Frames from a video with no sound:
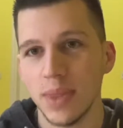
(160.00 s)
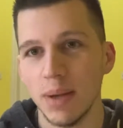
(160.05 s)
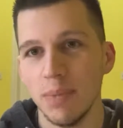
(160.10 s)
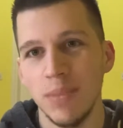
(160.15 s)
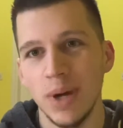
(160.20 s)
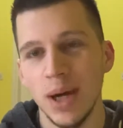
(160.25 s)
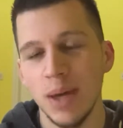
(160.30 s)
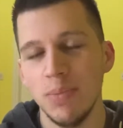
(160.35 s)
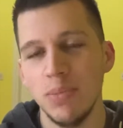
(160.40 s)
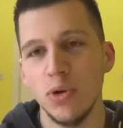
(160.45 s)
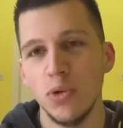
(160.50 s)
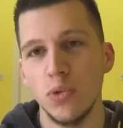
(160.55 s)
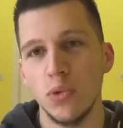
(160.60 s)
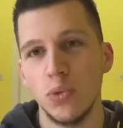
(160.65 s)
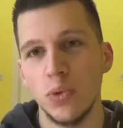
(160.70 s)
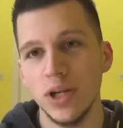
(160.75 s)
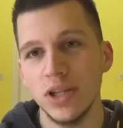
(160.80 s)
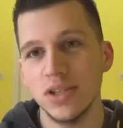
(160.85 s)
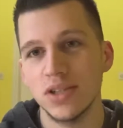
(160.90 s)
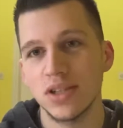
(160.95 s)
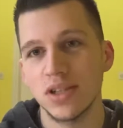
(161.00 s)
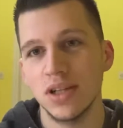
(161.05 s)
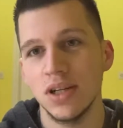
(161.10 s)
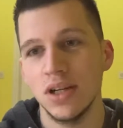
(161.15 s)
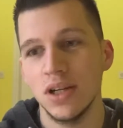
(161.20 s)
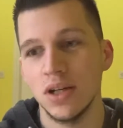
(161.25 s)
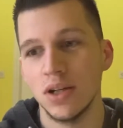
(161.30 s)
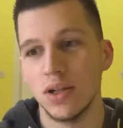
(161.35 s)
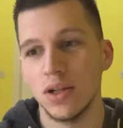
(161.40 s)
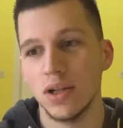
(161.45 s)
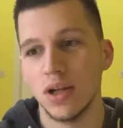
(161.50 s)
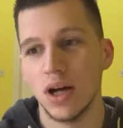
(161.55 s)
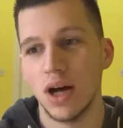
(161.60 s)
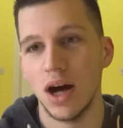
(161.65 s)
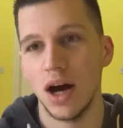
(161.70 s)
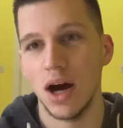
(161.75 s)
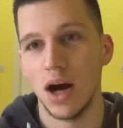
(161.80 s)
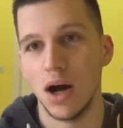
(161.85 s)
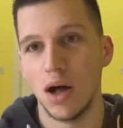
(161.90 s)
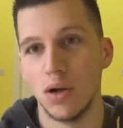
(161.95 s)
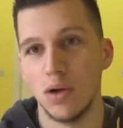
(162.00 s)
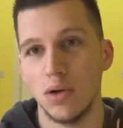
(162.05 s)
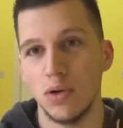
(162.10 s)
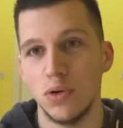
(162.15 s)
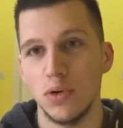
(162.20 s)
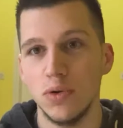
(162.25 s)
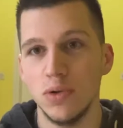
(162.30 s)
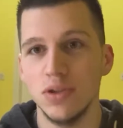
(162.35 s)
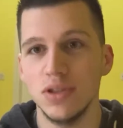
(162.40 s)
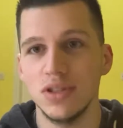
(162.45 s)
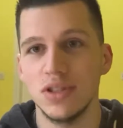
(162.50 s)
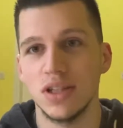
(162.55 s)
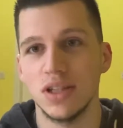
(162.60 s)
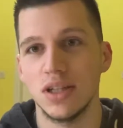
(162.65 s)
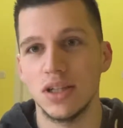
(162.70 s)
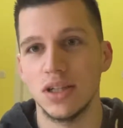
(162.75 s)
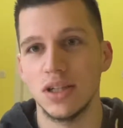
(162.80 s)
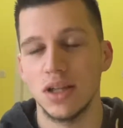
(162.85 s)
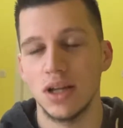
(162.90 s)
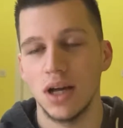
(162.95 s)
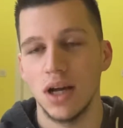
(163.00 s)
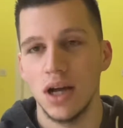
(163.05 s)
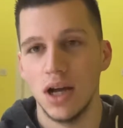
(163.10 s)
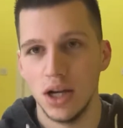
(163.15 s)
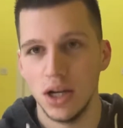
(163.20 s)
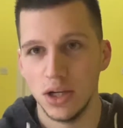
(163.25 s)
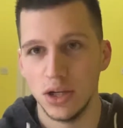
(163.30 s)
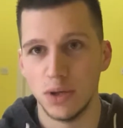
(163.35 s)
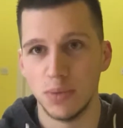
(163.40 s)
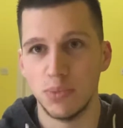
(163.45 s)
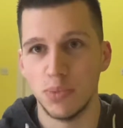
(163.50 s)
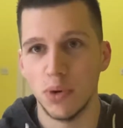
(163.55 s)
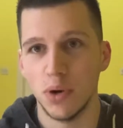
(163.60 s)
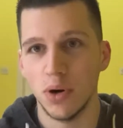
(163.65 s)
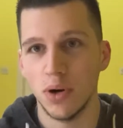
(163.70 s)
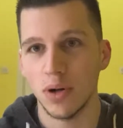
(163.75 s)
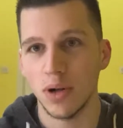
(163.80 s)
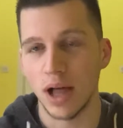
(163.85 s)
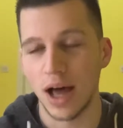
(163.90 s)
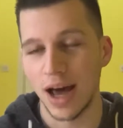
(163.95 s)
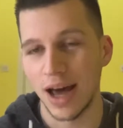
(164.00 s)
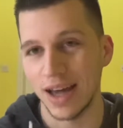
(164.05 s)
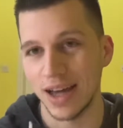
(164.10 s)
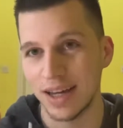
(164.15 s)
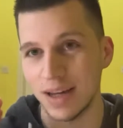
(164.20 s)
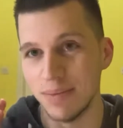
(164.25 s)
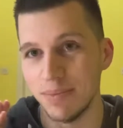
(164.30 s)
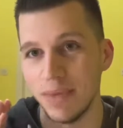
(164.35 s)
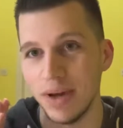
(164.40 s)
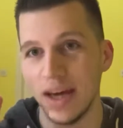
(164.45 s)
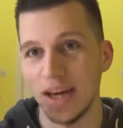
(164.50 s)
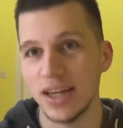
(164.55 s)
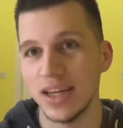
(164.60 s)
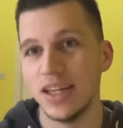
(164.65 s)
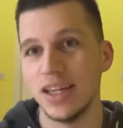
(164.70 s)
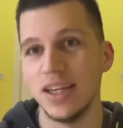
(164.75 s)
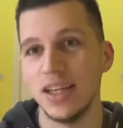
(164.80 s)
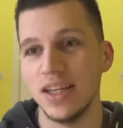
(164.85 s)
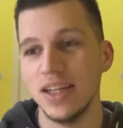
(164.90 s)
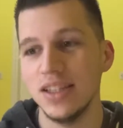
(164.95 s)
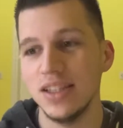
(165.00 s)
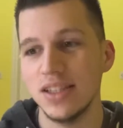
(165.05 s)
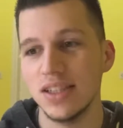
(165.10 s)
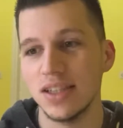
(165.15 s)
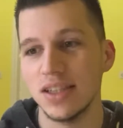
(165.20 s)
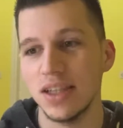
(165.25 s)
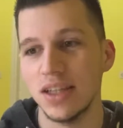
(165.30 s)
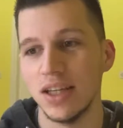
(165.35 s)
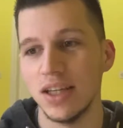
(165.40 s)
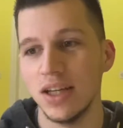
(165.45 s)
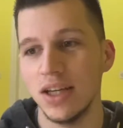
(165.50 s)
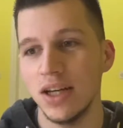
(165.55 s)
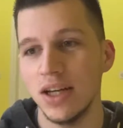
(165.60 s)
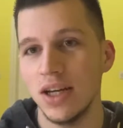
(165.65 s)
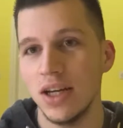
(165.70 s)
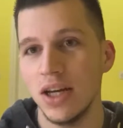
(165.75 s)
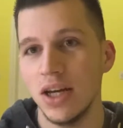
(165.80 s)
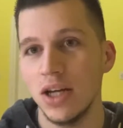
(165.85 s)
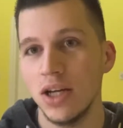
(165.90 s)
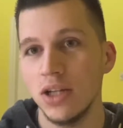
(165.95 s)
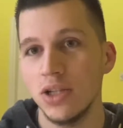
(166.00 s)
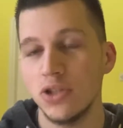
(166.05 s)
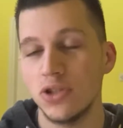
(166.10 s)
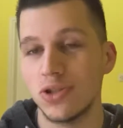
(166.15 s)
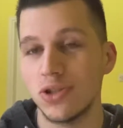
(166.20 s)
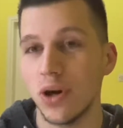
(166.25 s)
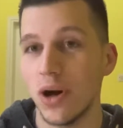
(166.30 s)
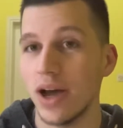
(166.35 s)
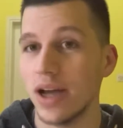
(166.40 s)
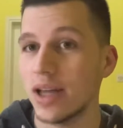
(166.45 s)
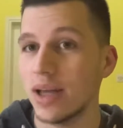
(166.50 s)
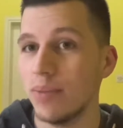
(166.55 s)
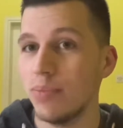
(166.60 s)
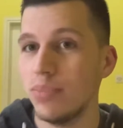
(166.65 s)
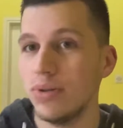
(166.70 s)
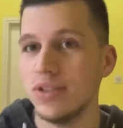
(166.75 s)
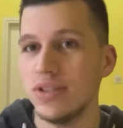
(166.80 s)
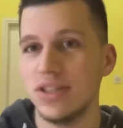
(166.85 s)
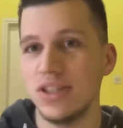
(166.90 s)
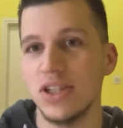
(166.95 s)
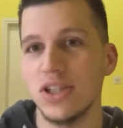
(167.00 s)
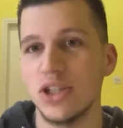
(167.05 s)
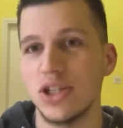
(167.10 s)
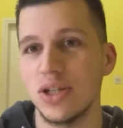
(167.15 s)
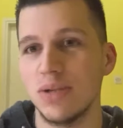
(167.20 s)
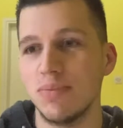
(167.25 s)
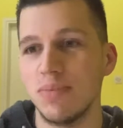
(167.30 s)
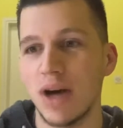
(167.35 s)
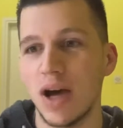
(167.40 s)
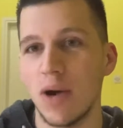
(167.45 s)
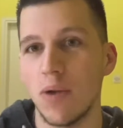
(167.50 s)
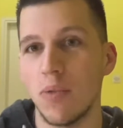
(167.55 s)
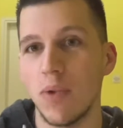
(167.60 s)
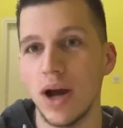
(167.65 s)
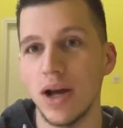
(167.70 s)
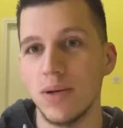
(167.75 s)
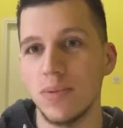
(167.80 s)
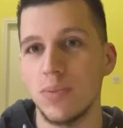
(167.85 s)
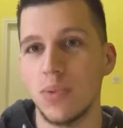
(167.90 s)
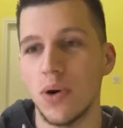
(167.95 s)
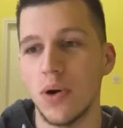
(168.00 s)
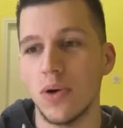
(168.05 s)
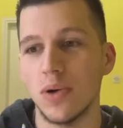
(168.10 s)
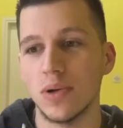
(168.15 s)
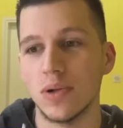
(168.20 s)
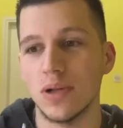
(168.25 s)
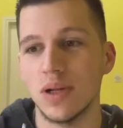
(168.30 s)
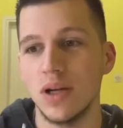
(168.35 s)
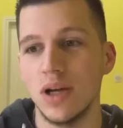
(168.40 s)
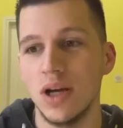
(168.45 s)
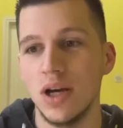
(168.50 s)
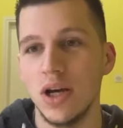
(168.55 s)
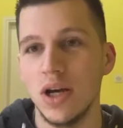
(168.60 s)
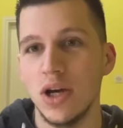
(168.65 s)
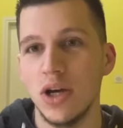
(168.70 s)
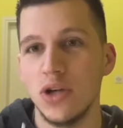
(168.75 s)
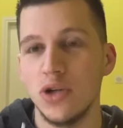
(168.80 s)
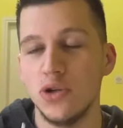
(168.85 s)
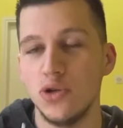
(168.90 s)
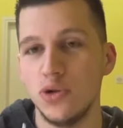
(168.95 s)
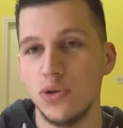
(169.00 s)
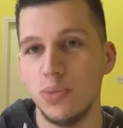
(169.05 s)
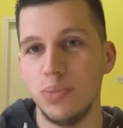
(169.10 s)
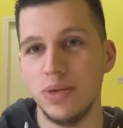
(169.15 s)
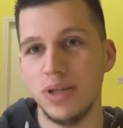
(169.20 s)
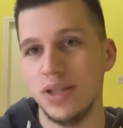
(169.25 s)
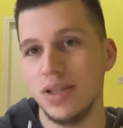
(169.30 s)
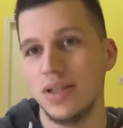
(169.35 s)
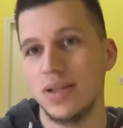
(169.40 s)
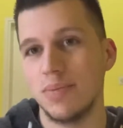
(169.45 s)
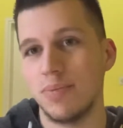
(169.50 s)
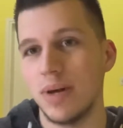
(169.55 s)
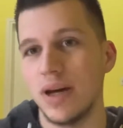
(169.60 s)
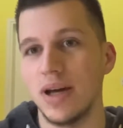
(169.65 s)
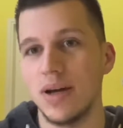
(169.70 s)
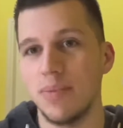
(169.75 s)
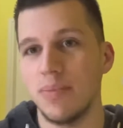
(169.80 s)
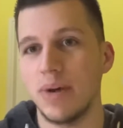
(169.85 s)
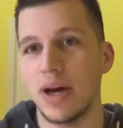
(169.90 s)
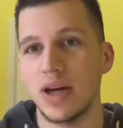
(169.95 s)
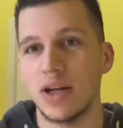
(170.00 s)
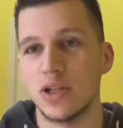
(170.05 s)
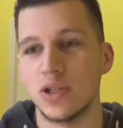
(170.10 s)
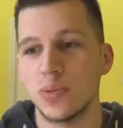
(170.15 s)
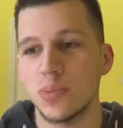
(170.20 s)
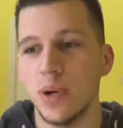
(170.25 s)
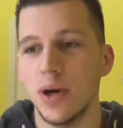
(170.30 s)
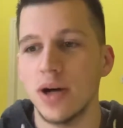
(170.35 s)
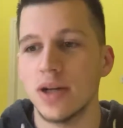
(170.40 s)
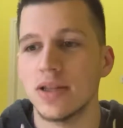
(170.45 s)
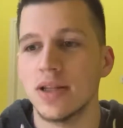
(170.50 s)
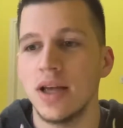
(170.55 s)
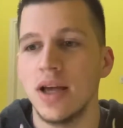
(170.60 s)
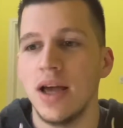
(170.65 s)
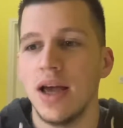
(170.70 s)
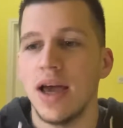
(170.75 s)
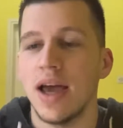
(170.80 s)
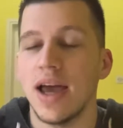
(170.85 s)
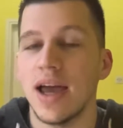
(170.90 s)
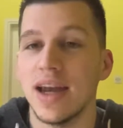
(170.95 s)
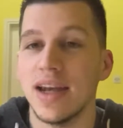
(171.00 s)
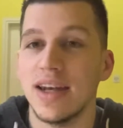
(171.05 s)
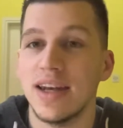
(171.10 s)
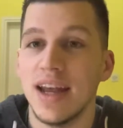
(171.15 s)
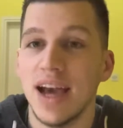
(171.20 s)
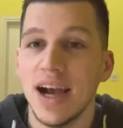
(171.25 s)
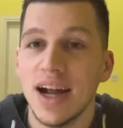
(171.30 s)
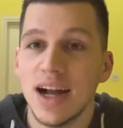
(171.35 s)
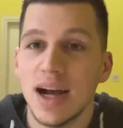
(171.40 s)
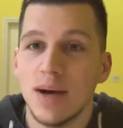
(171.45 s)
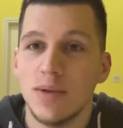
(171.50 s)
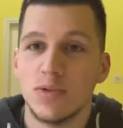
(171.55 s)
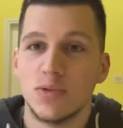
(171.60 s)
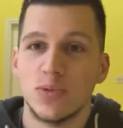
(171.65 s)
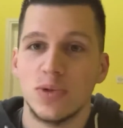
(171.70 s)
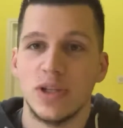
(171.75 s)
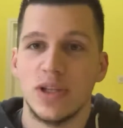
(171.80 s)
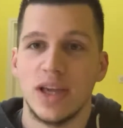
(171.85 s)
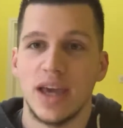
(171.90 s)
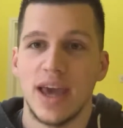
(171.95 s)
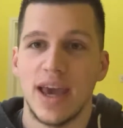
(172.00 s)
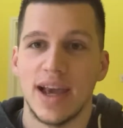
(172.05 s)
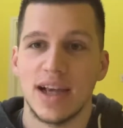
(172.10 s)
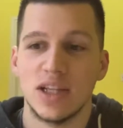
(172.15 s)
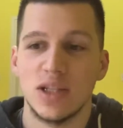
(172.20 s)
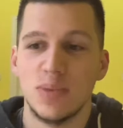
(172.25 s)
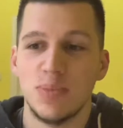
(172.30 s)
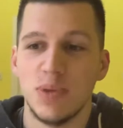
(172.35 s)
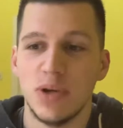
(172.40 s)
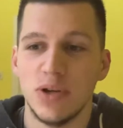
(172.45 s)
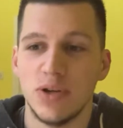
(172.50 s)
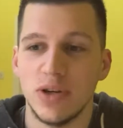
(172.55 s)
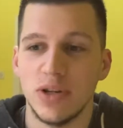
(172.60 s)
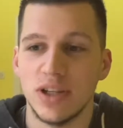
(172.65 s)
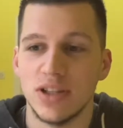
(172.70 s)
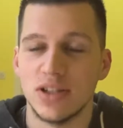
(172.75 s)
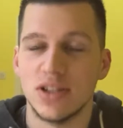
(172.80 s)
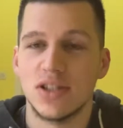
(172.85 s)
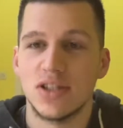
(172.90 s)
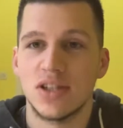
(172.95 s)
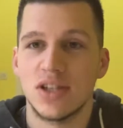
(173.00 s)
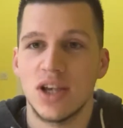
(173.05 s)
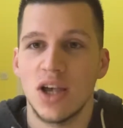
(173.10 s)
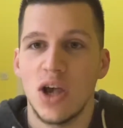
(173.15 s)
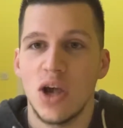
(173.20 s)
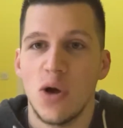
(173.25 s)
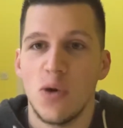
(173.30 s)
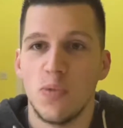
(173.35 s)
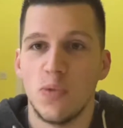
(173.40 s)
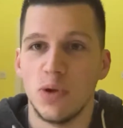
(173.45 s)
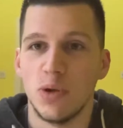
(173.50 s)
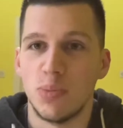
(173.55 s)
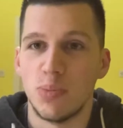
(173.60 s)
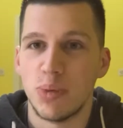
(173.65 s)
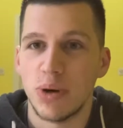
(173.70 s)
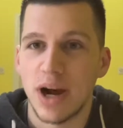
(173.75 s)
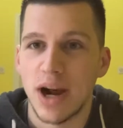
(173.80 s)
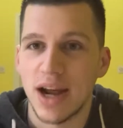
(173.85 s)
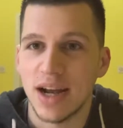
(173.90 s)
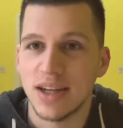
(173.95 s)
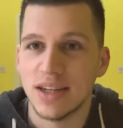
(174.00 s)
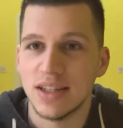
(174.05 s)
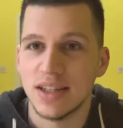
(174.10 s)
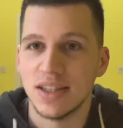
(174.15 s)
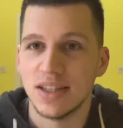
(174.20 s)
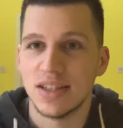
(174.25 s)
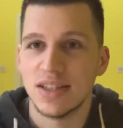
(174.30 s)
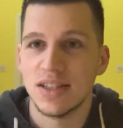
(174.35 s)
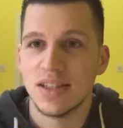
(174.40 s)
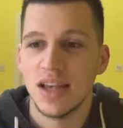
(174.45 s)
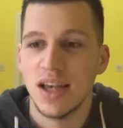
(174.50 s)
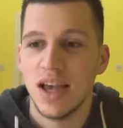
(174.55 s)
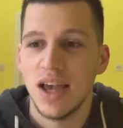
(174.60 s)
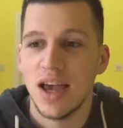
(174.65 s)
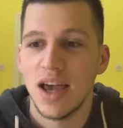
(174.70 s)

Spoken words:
maybe risk losing the ball. I can make it easily, so I can position my white ball to be in a better spot. And that comes with experience, with practice,